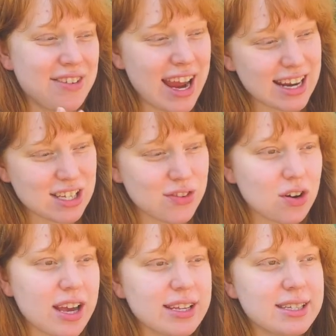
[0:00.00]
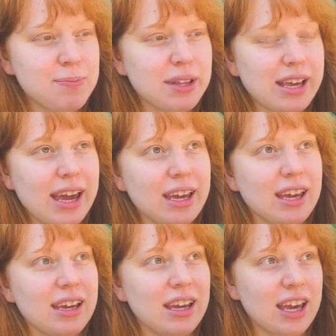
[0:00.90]
80s focused, but like,
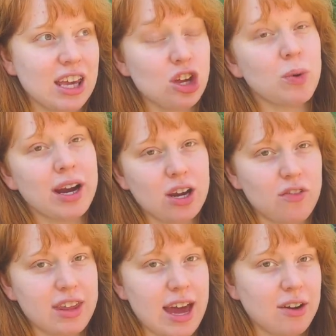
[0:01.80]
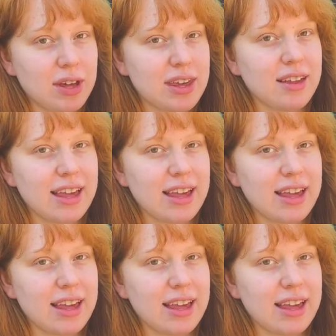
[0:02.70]
you were hit over the head with it.